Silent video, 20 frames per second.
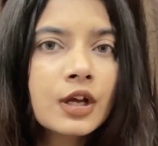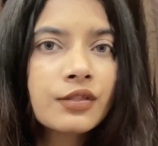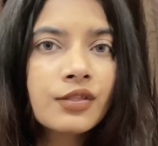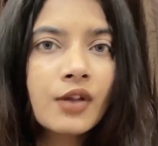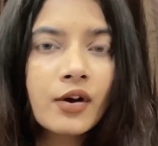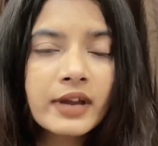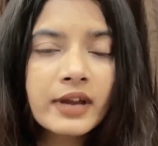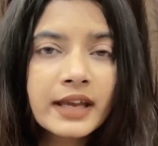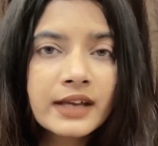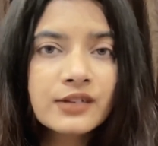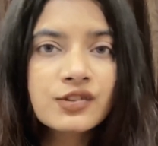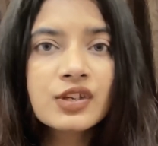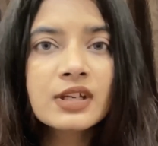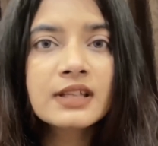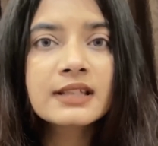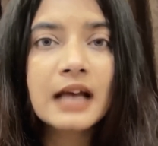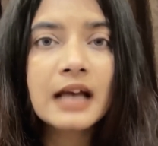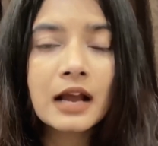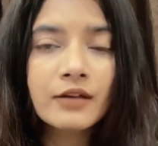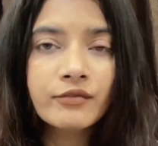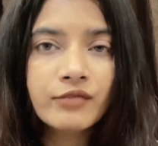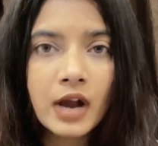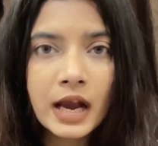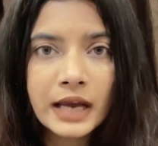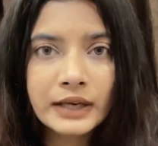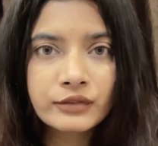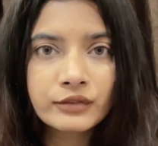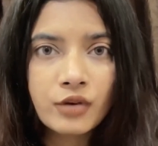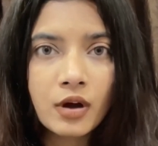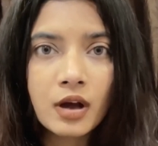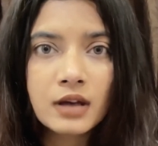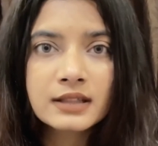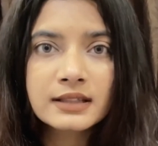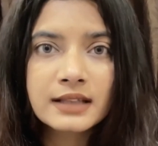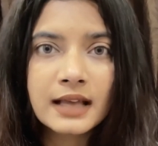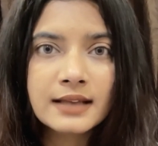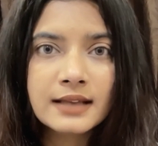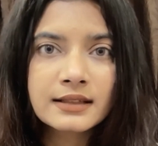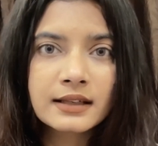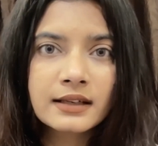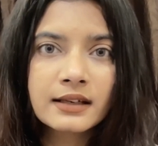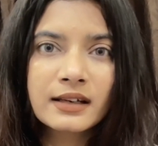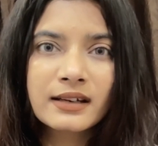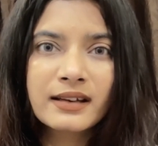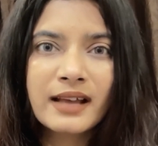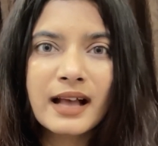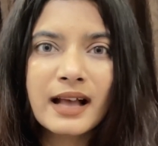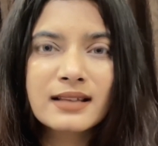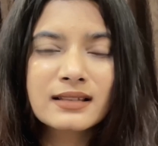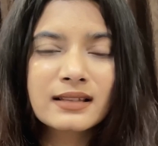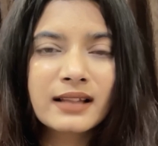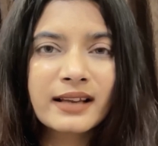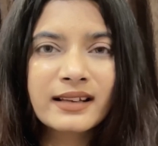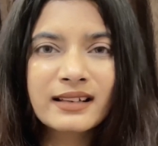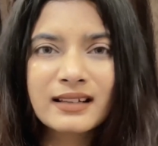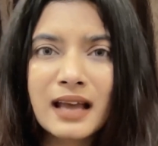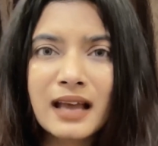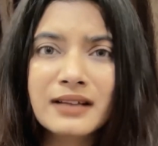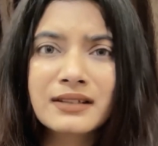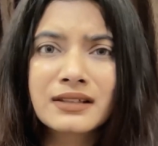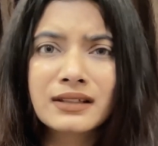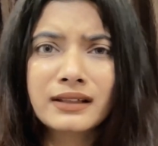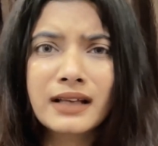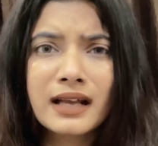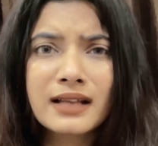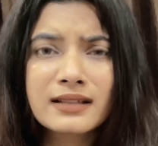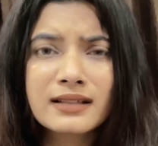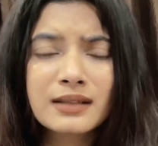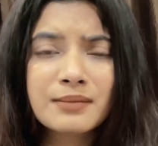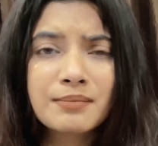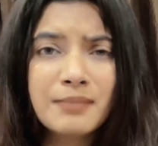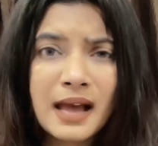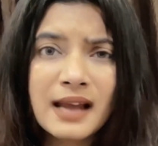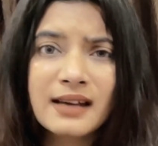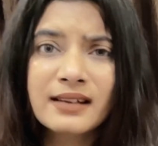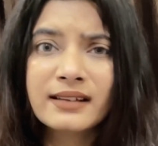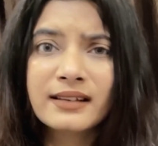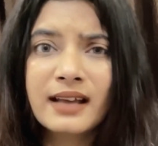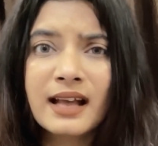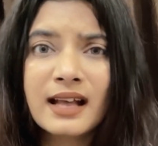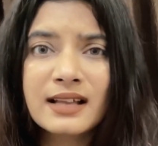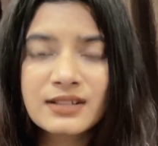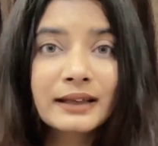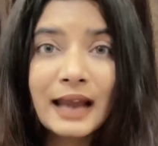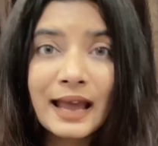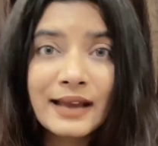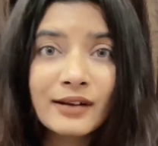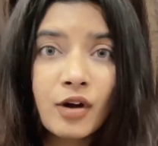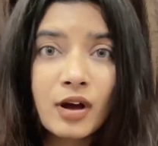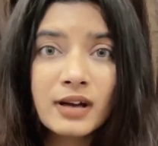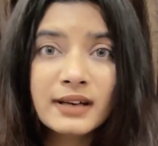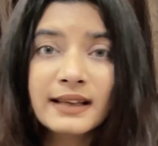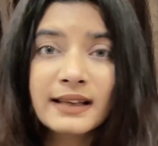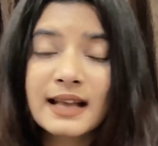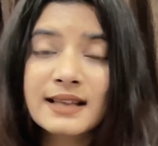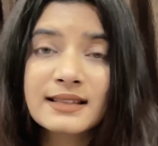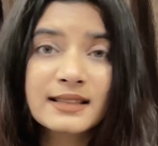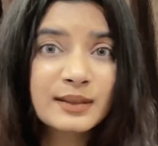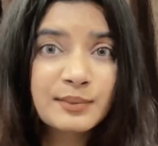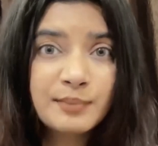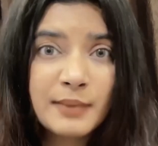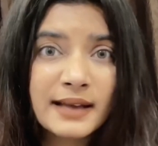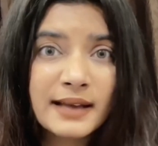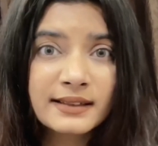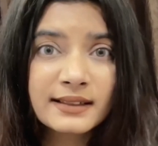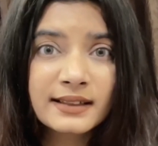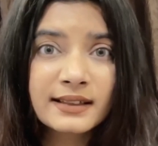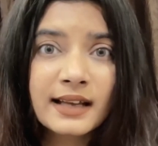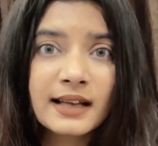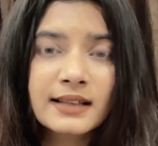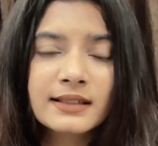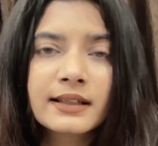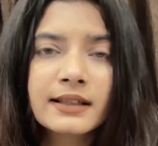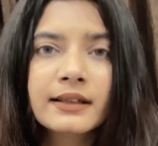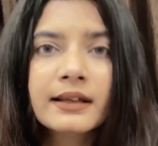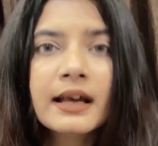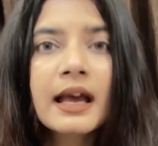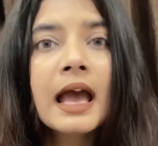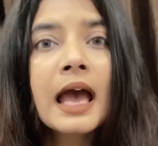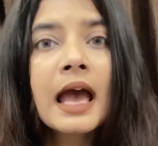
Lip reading: Now AHA is alpha hydroxy acid. It has like lactic acid, malic acid, glycolic acid, mandelic acid,